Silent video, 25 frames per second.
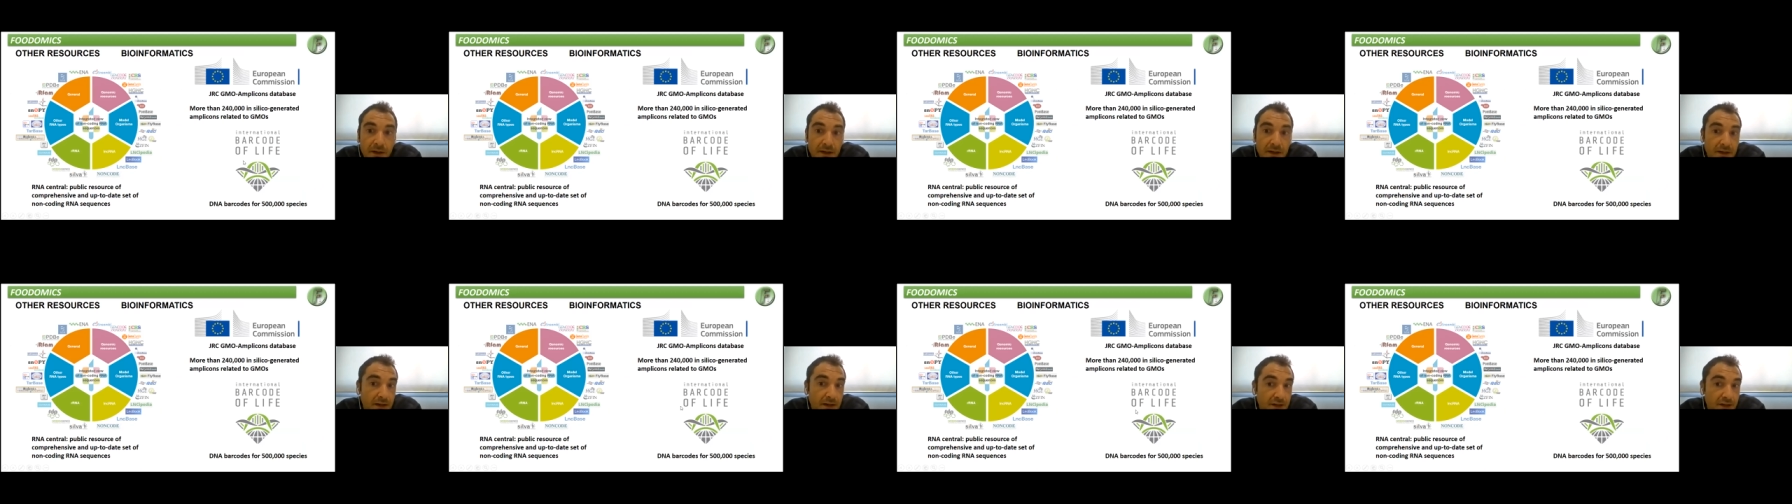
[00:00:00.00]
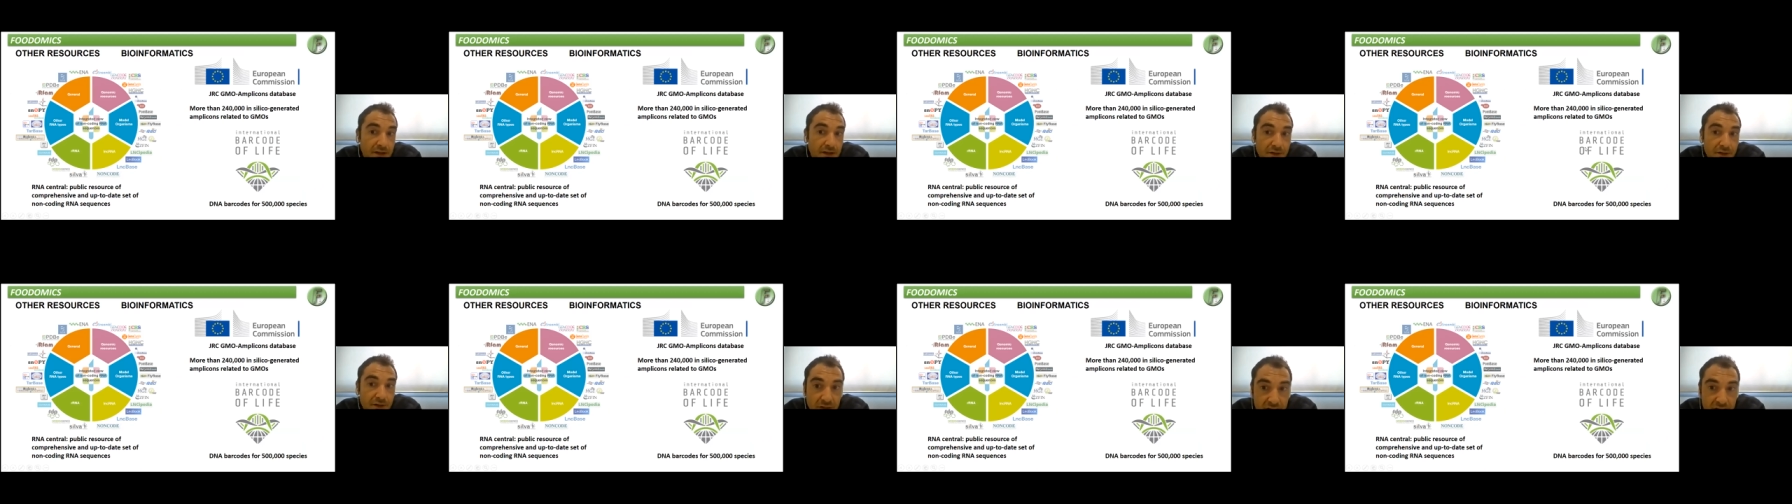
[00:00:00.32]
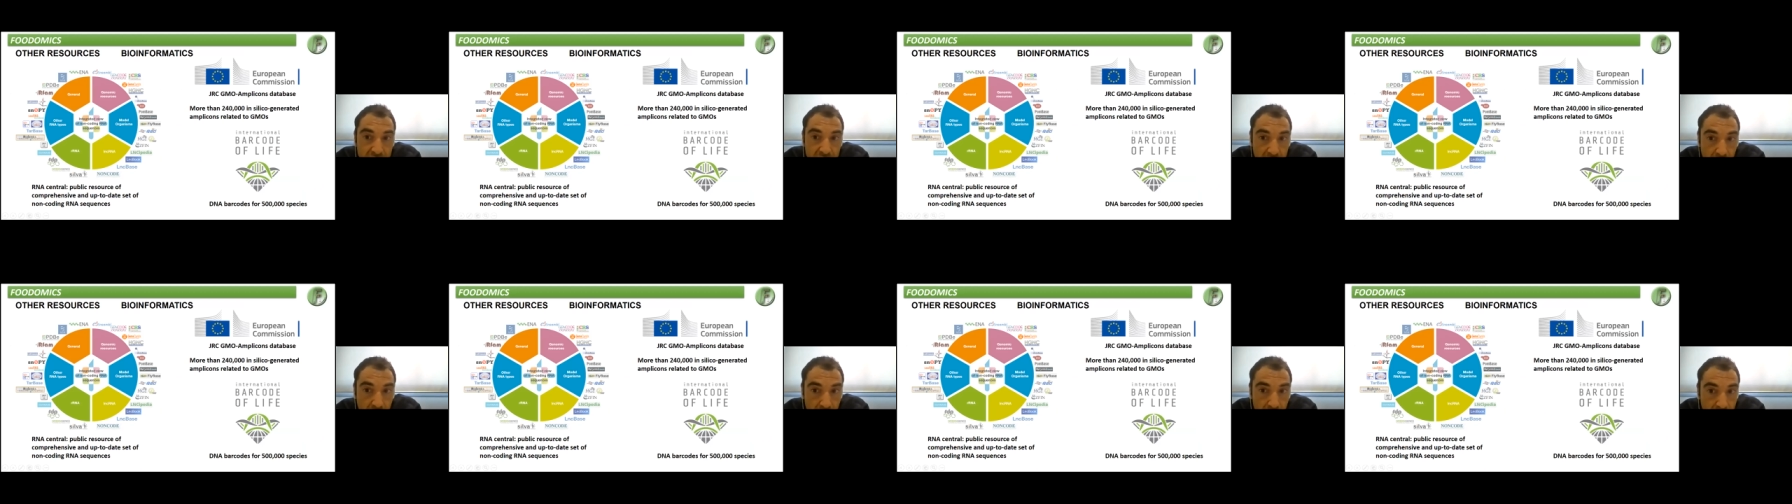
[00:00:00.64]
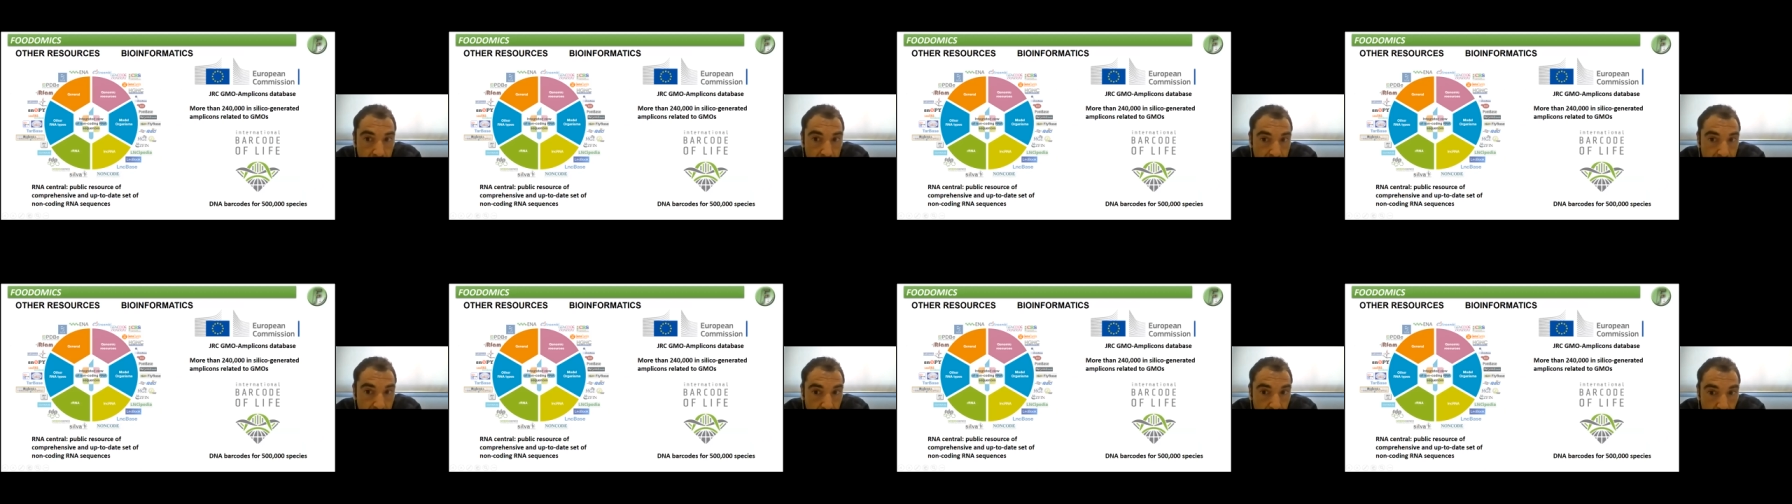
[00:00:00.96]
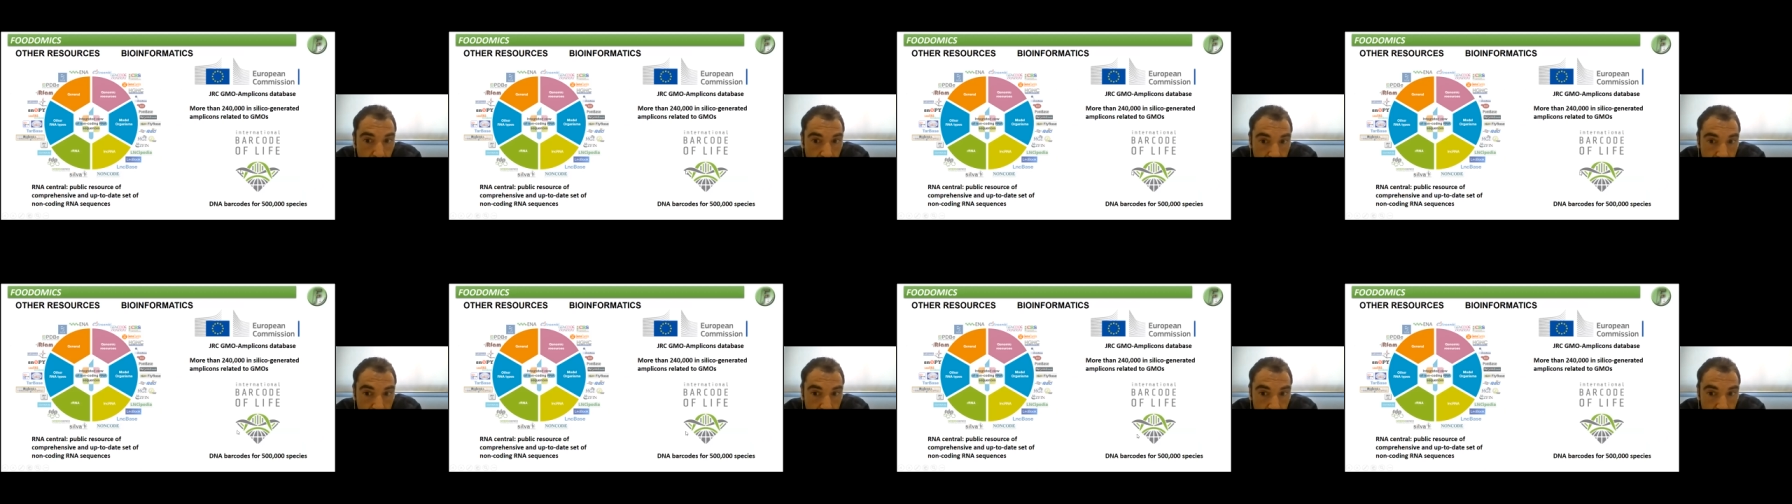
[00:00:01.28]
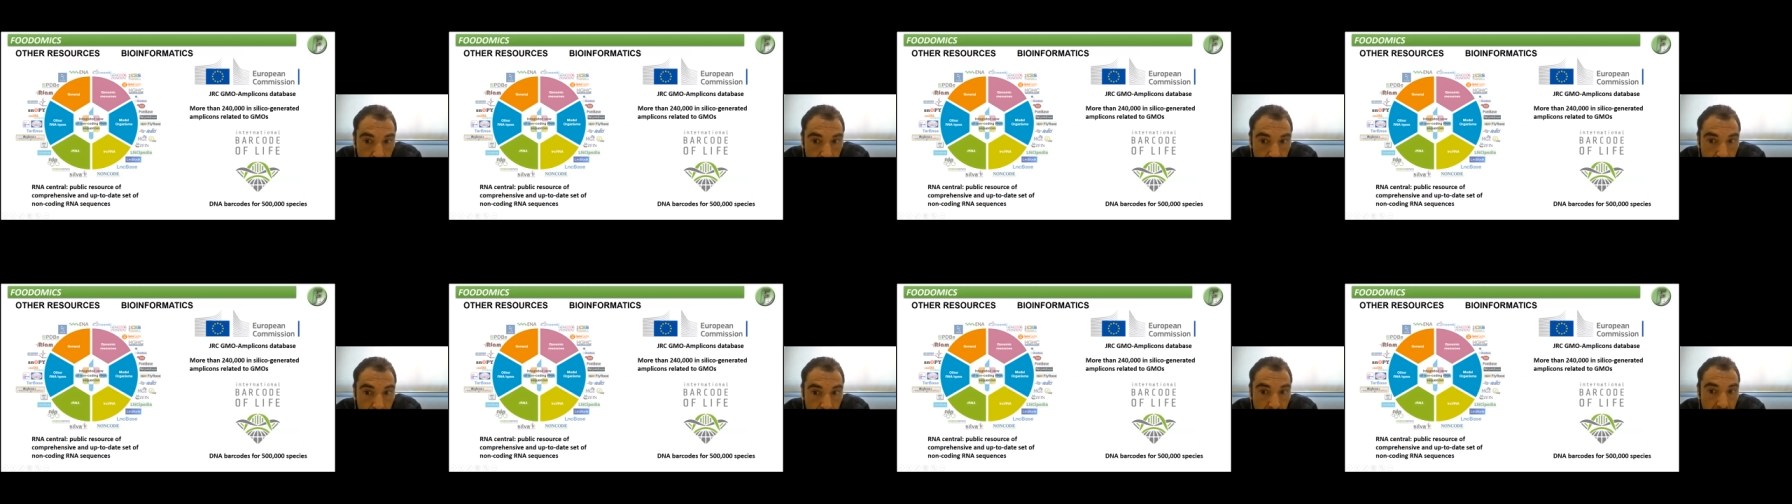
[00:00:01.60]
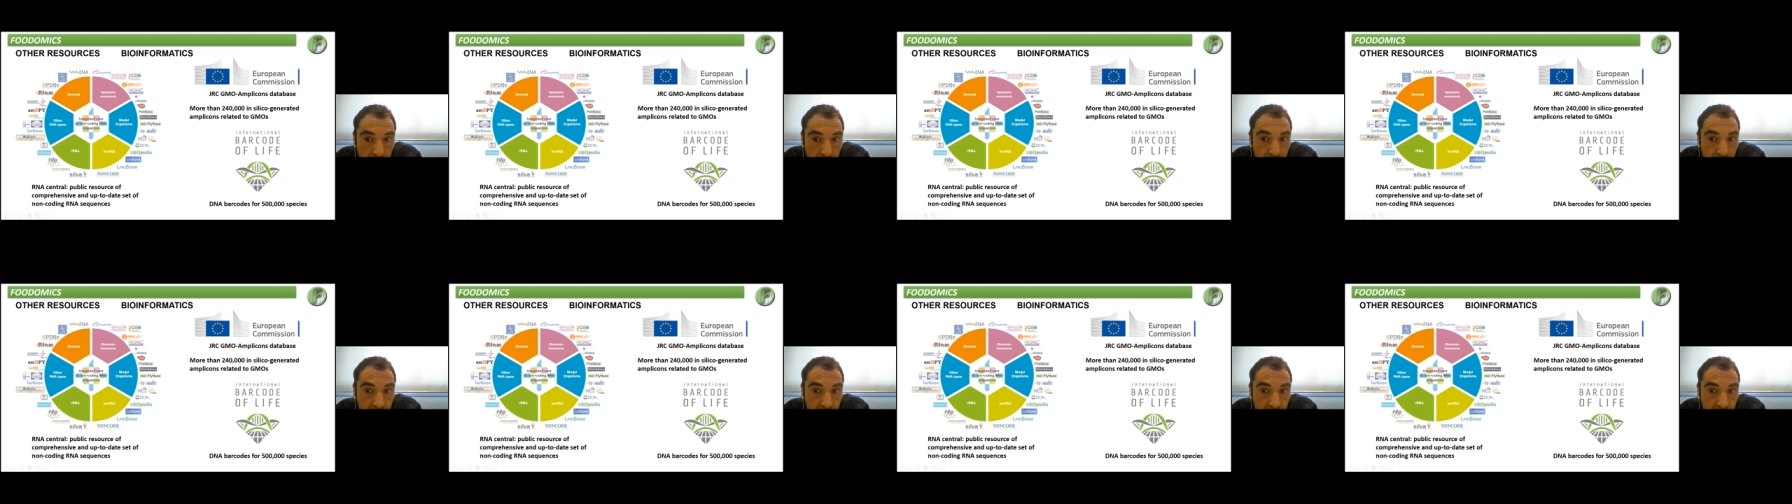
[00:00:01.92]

In addition, there is another big one with